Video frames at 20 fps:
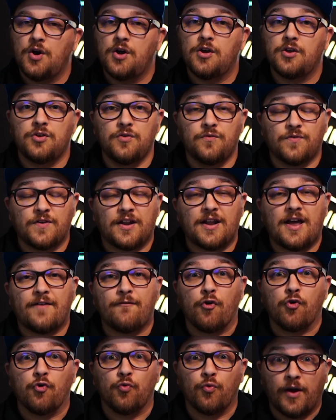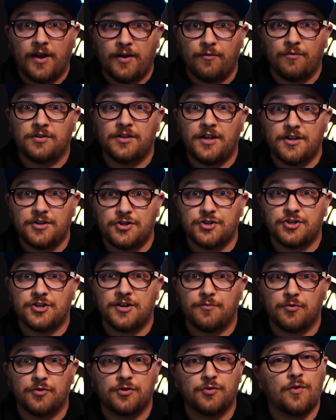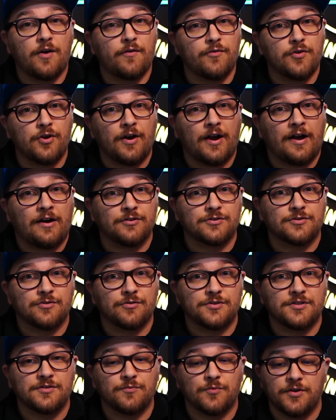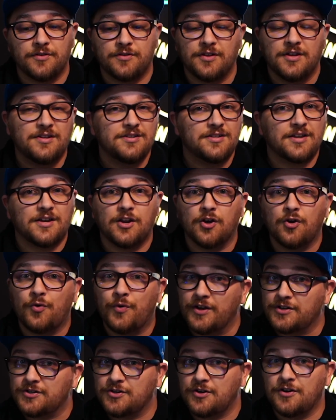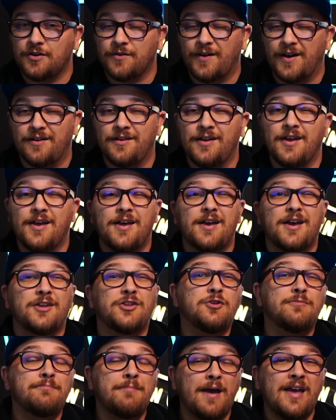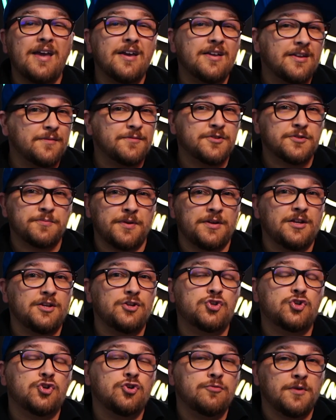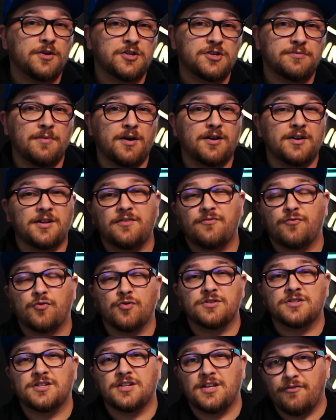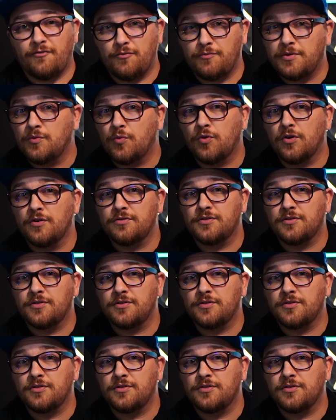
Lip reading: you've got to have a great relationship with whoever you're outsourcing with to get a quick turnaround. And you may end up spending too much money for it to even be worth